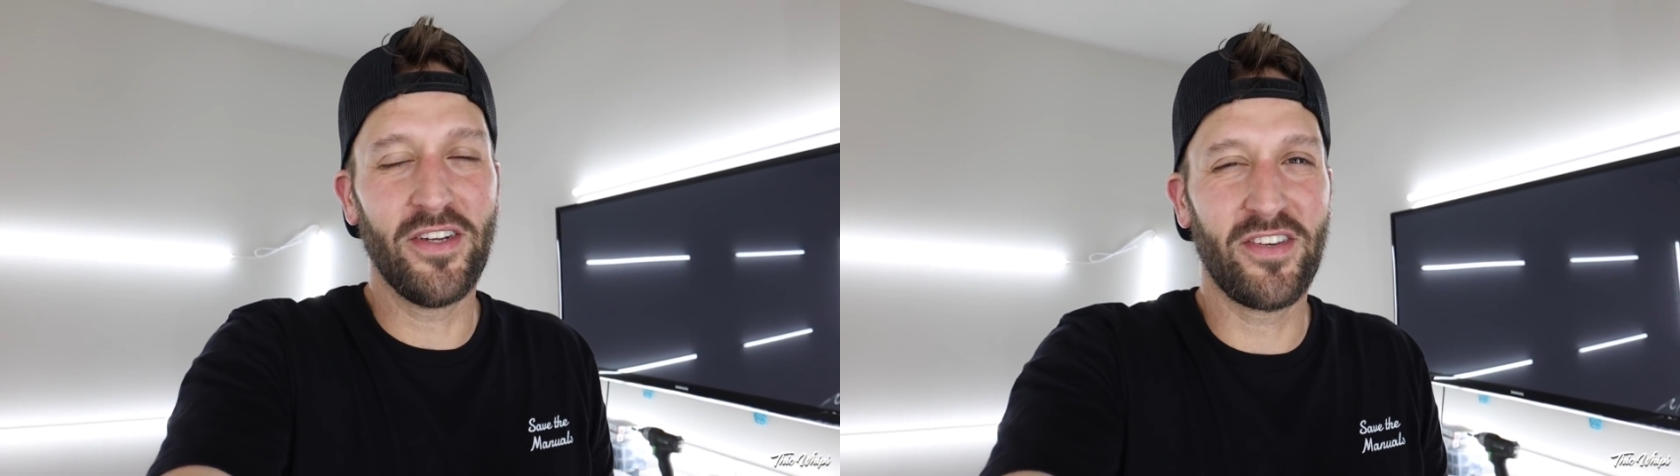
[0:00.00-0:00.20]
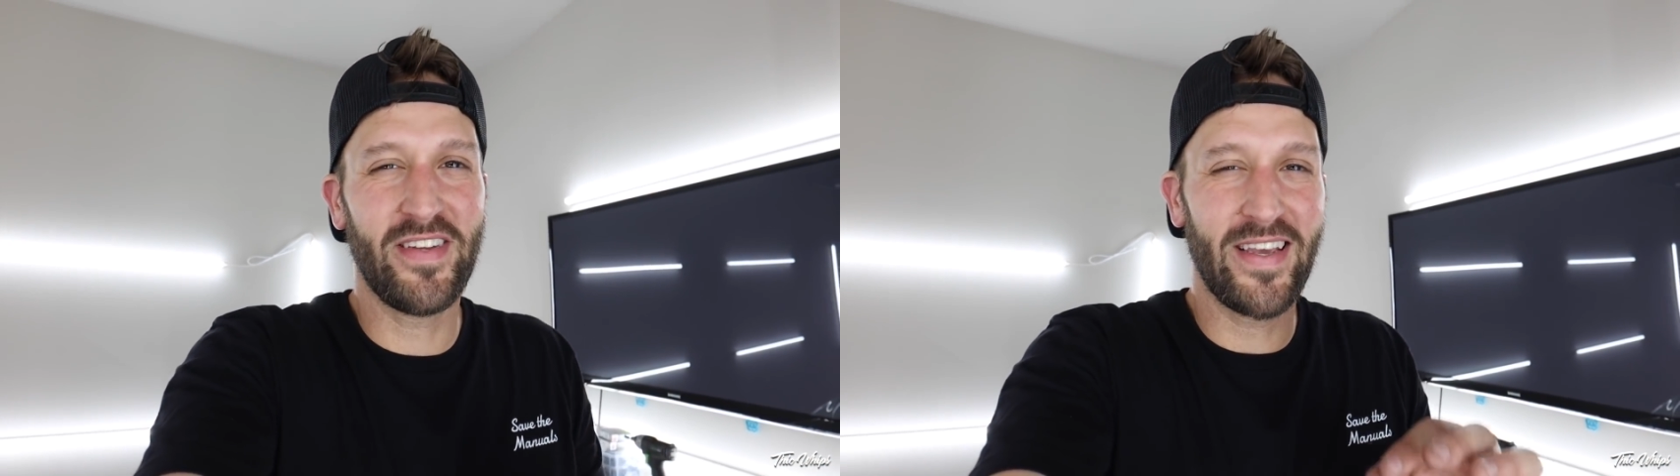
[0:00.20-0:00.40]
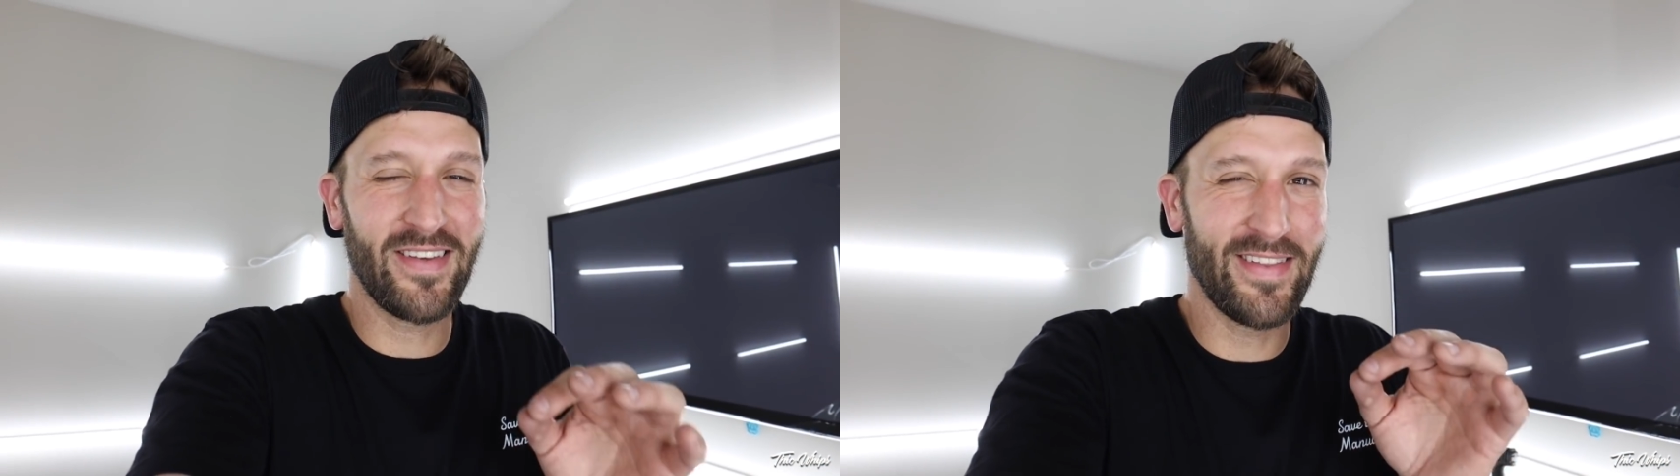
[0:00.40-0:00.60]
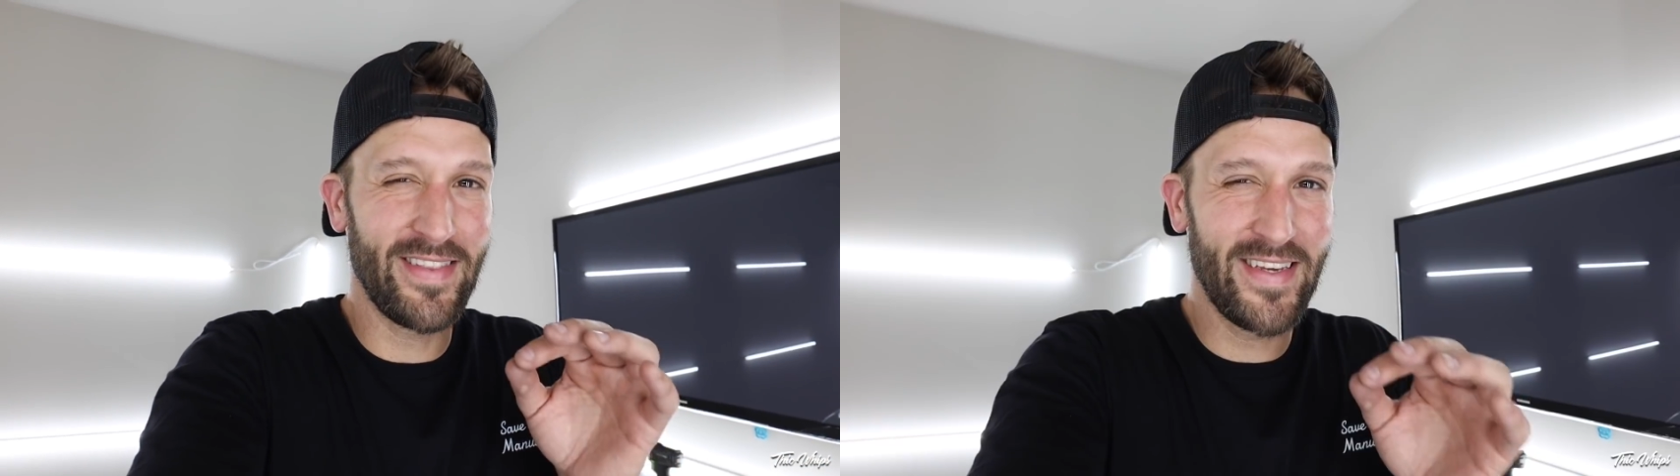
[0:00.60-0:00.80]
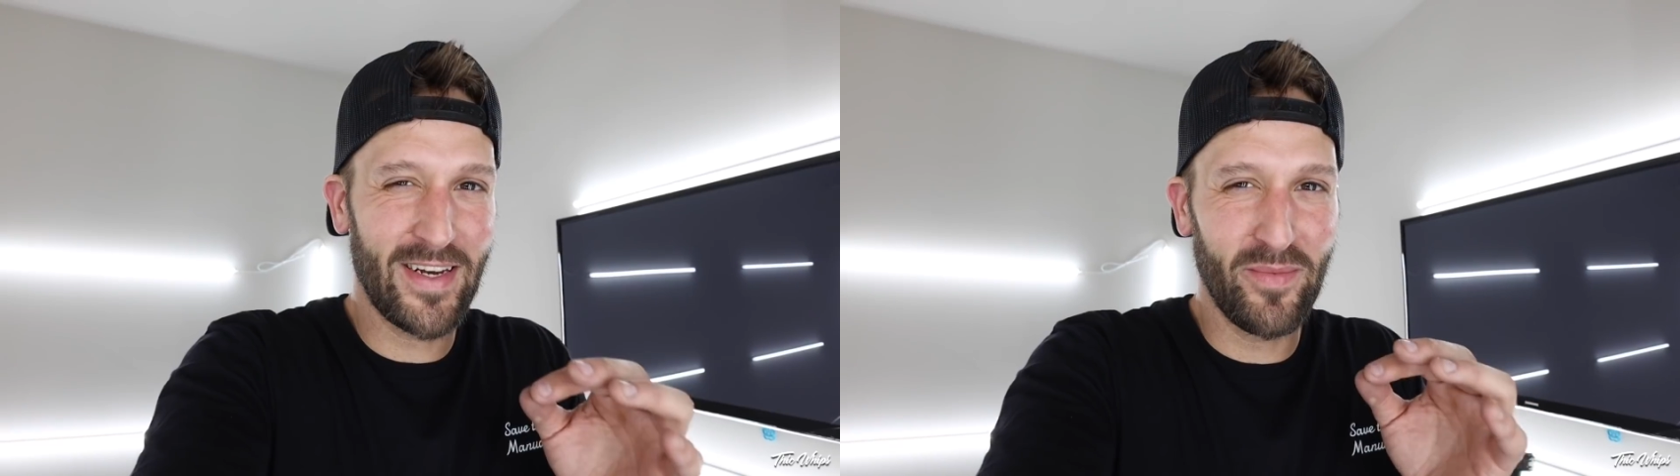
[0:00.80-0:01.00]
It just takes a
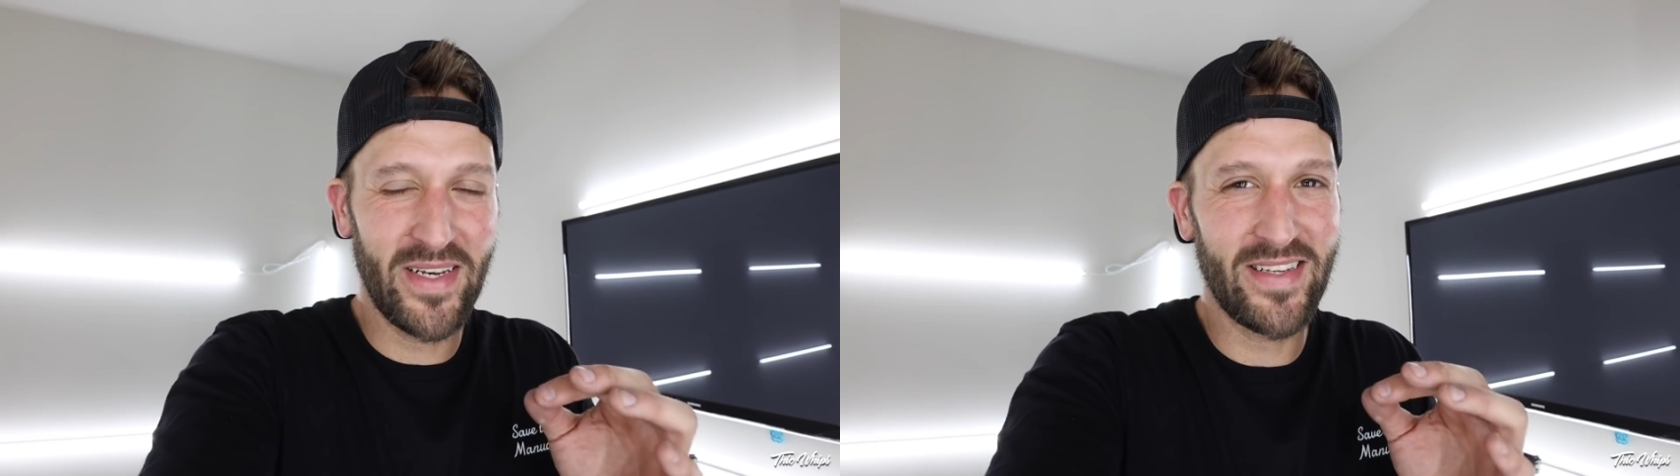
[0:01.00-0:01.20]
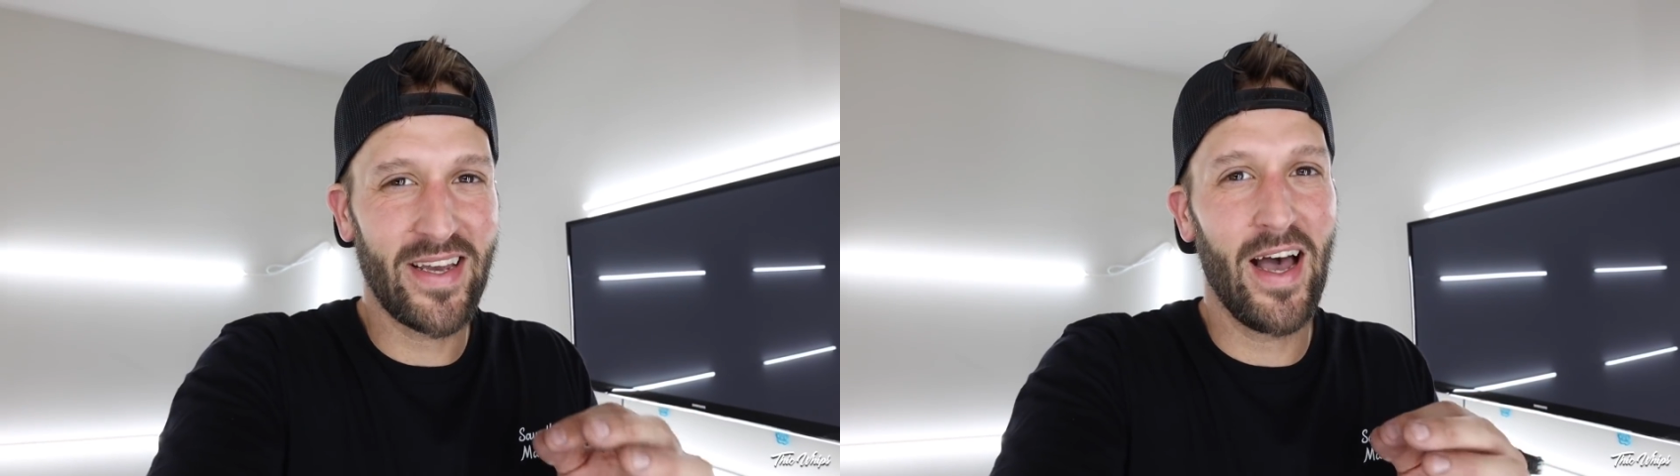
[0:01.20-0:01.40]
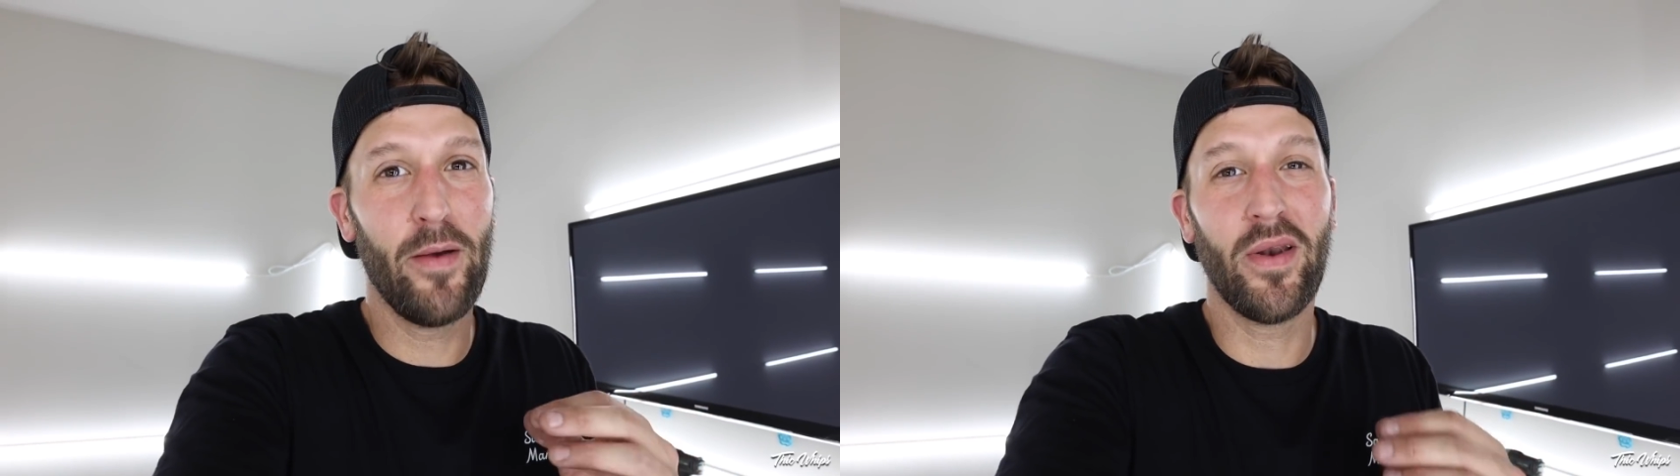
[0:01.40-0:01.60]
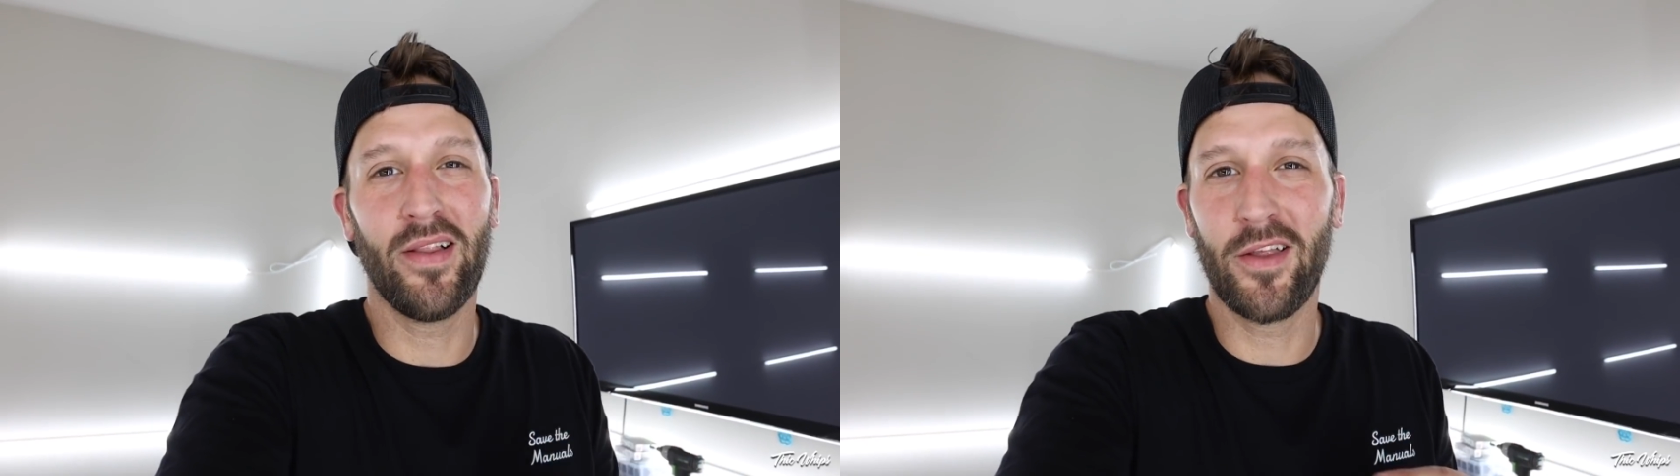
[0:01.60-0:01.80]
little bit of time and a